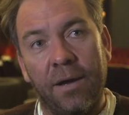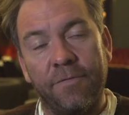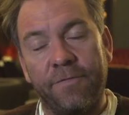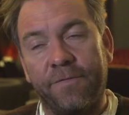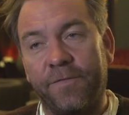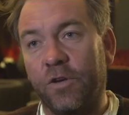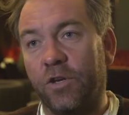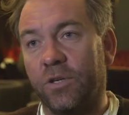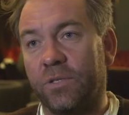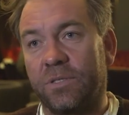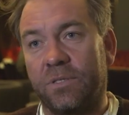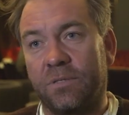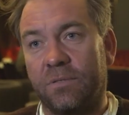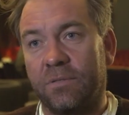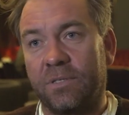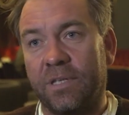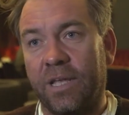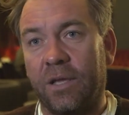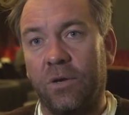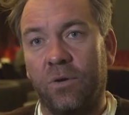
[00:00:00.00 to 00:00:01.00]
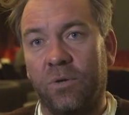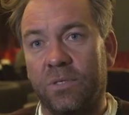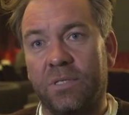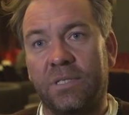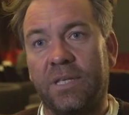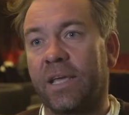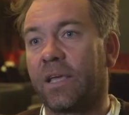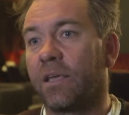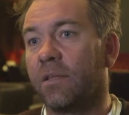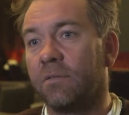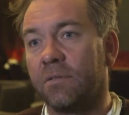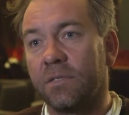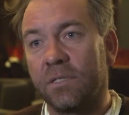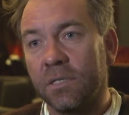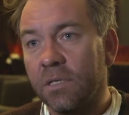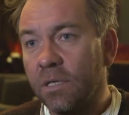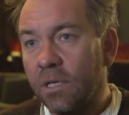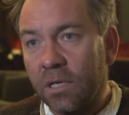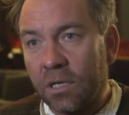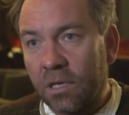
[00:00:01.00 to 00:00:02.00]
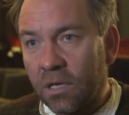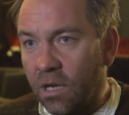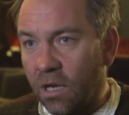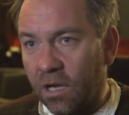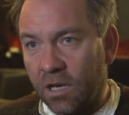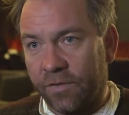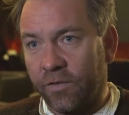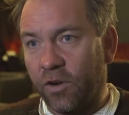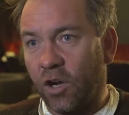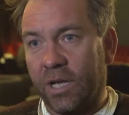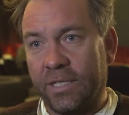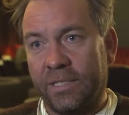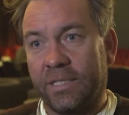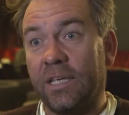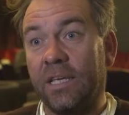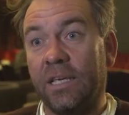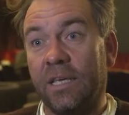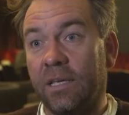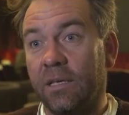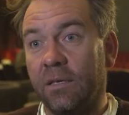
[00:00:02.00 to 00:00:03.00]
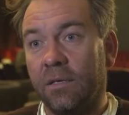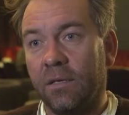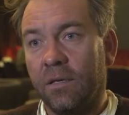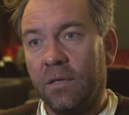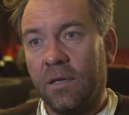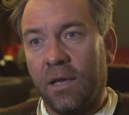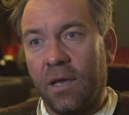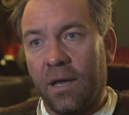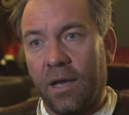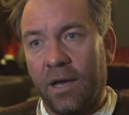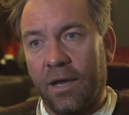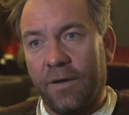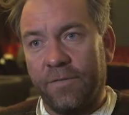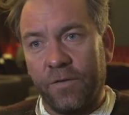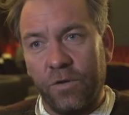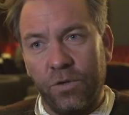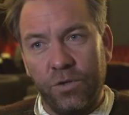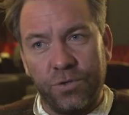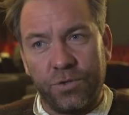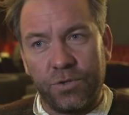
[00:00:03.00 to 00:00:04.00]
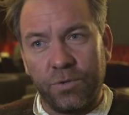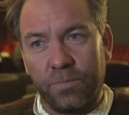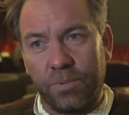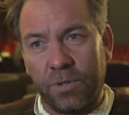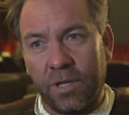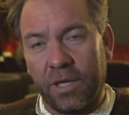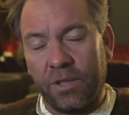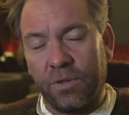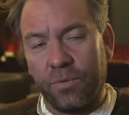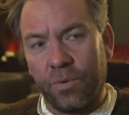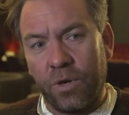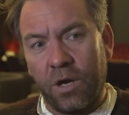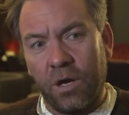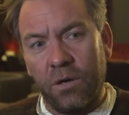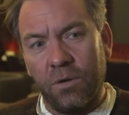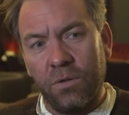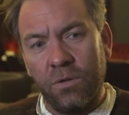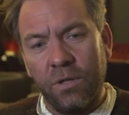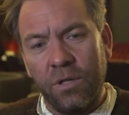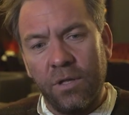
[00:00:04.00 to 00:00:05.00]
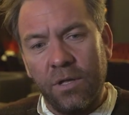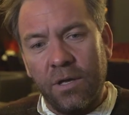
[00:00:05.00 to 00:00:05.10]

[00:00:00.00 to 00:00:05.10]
first set or second kind of idea for who should play the role.